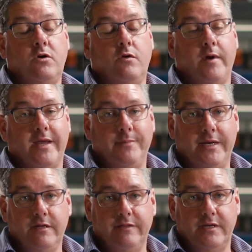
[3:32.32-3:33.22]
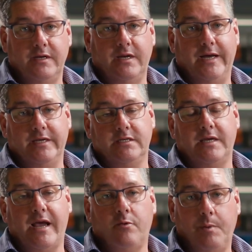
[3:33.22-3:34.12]
not recommended that
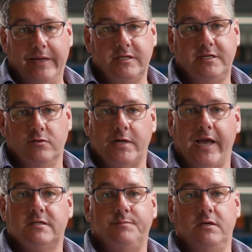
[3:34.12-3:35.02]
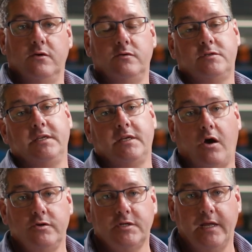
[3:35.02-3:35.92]
Aquaplate steel tanks be used in
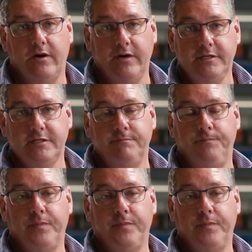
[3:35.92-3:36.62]
coastal areas,